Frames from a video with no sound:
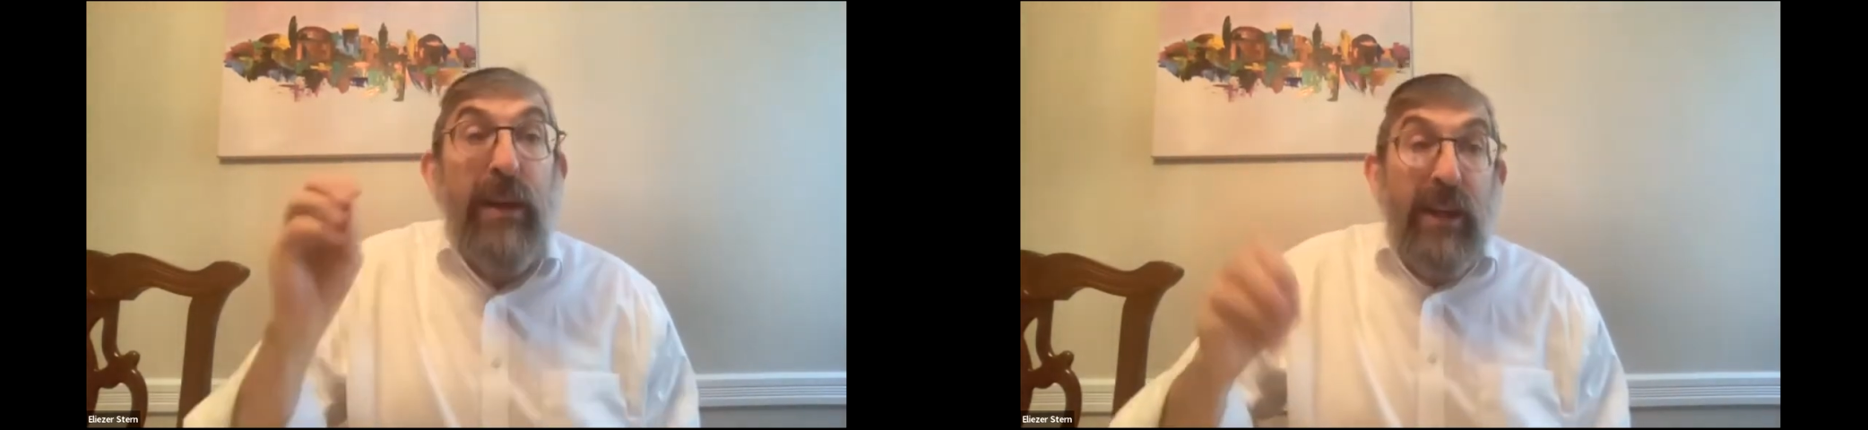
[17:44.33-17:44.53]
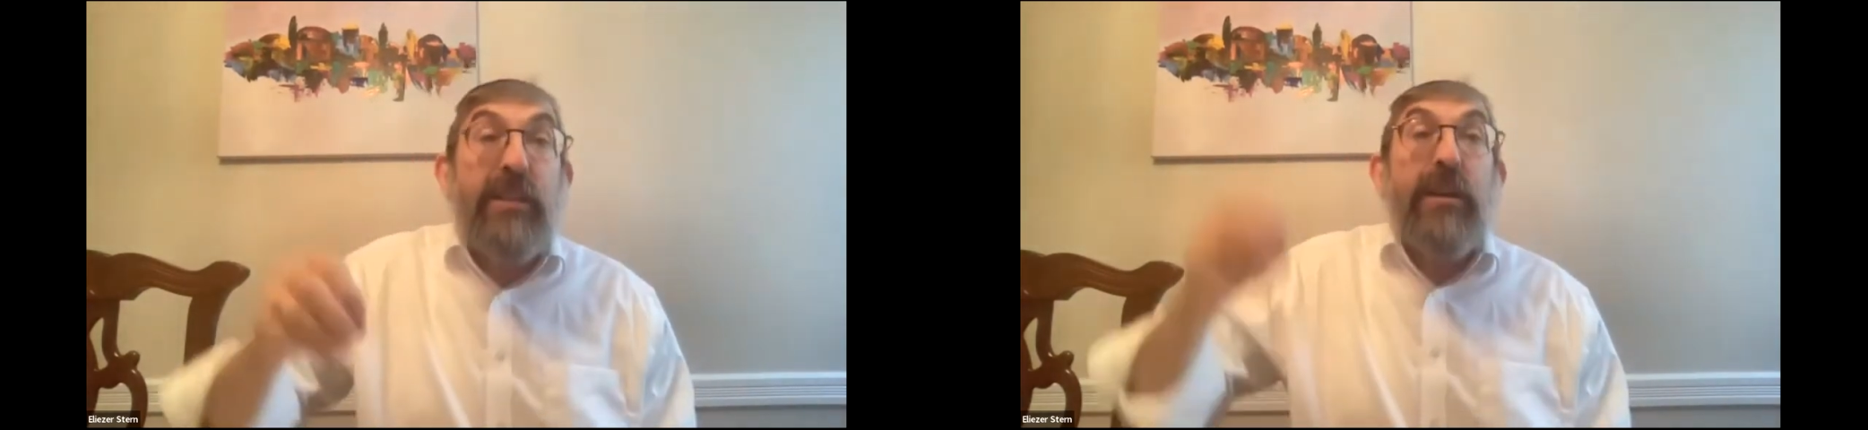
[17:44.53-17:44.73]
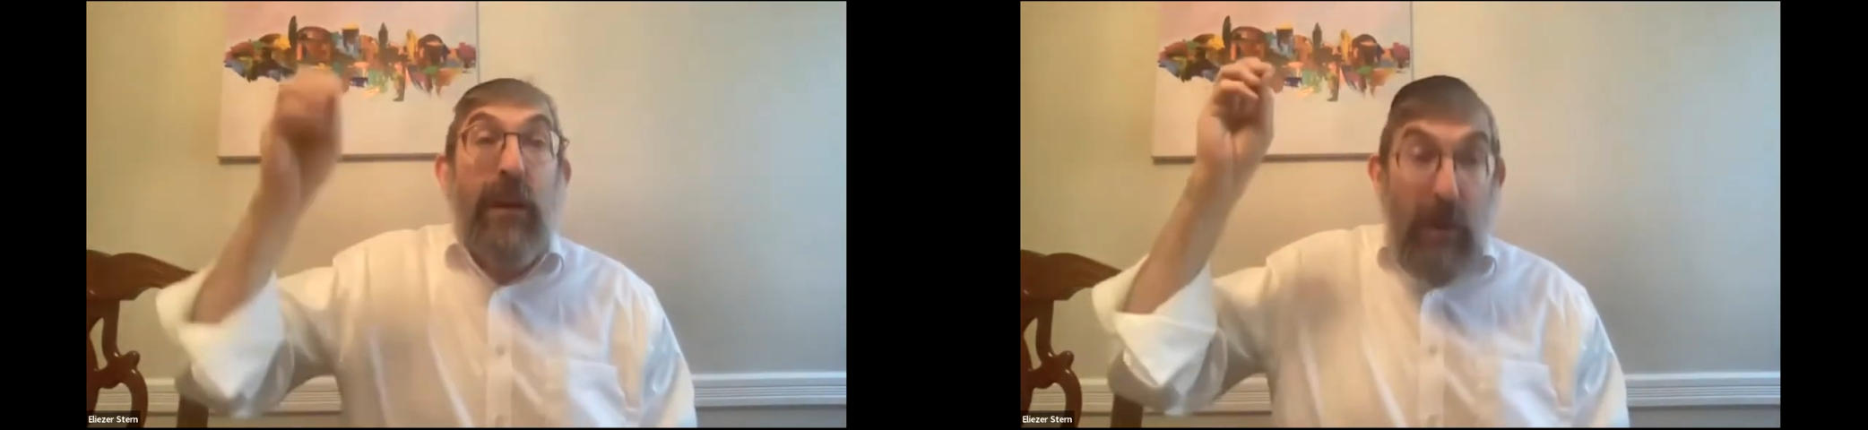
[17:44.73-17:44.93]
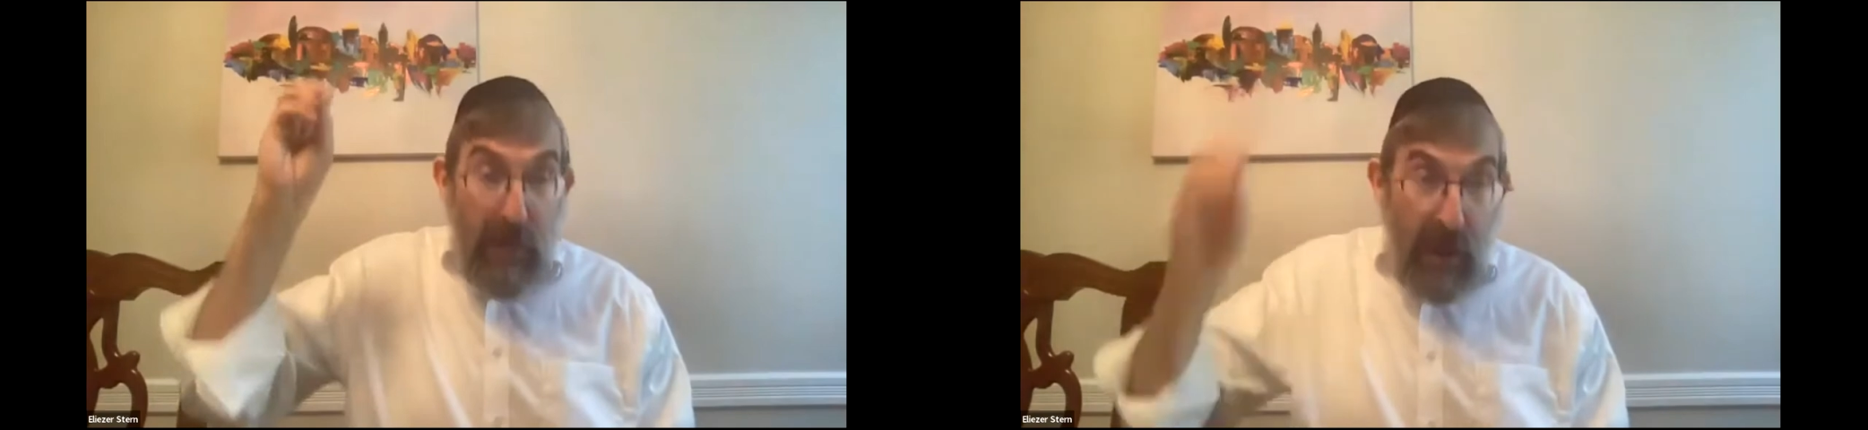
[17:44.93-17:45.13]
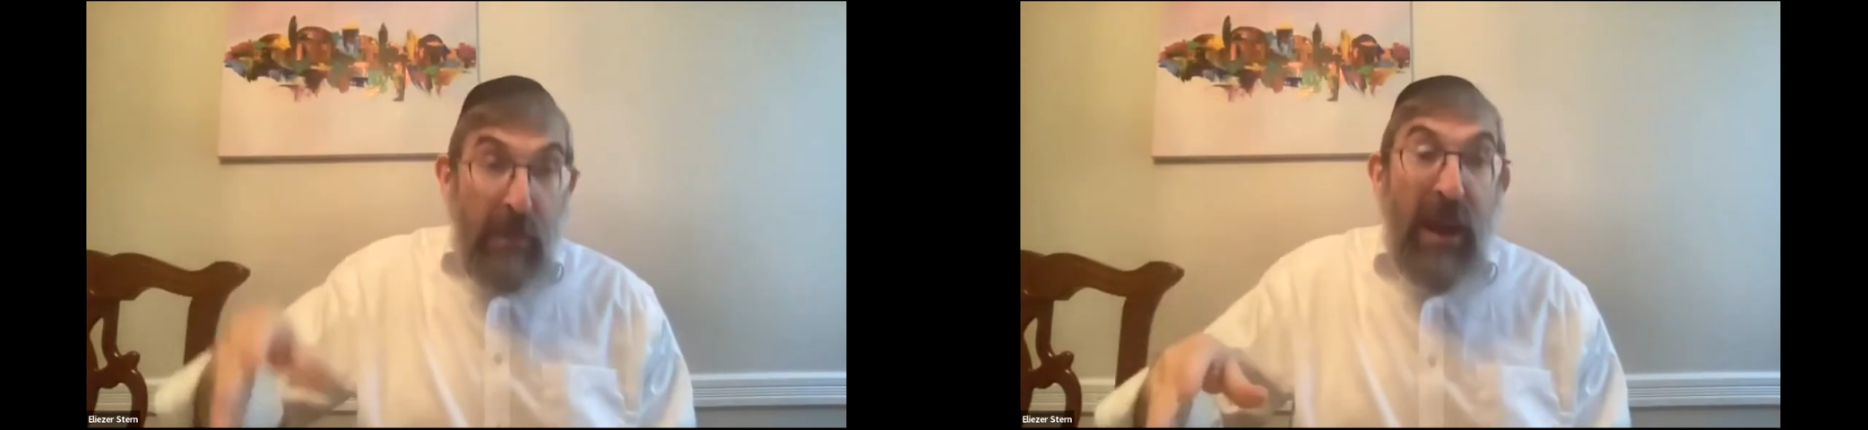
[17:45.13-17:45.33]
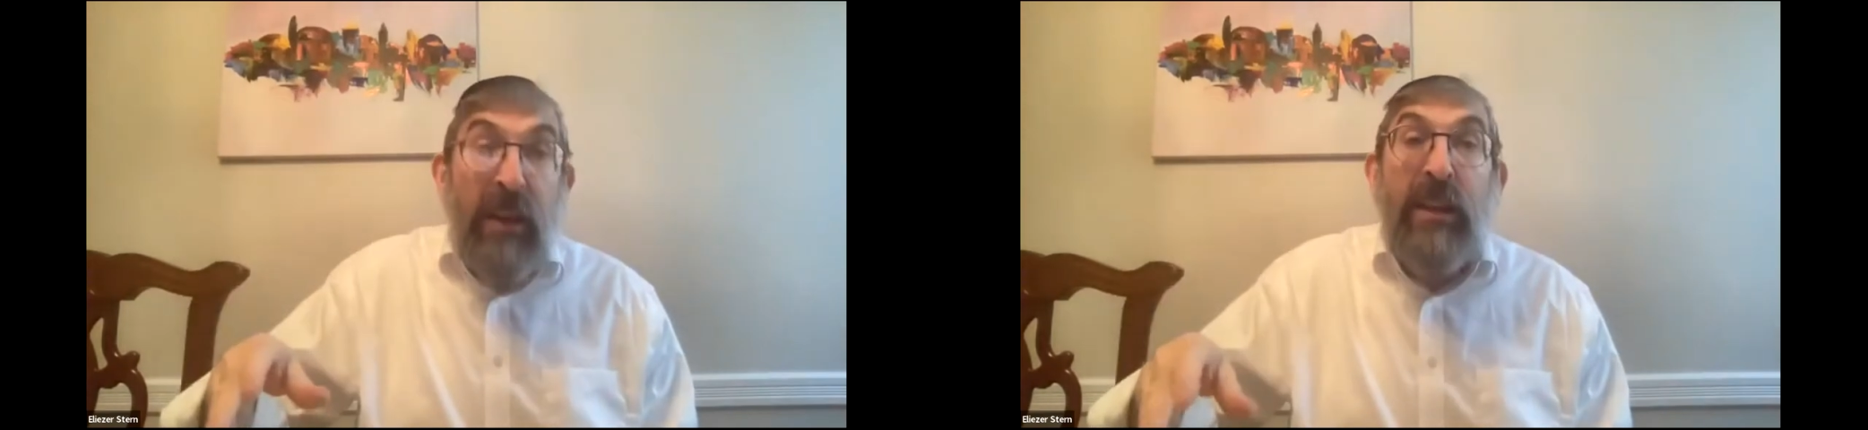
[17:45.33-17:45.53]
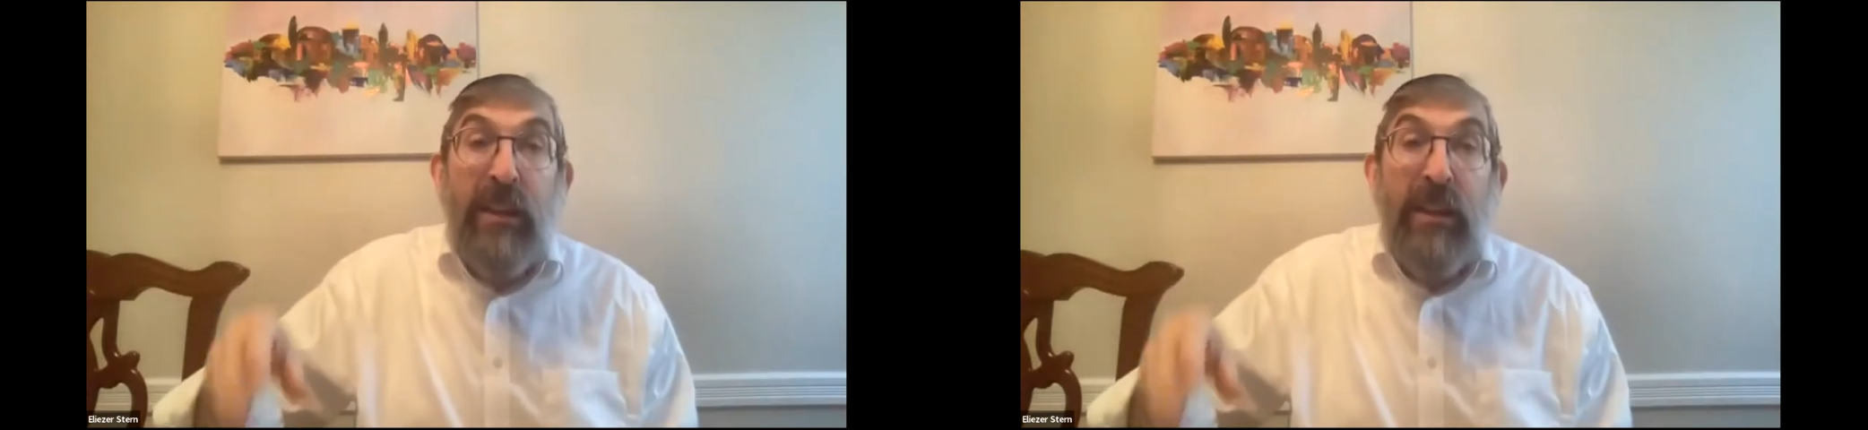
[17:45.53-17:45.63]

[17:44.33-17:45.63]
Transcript: It's a, a, a, male,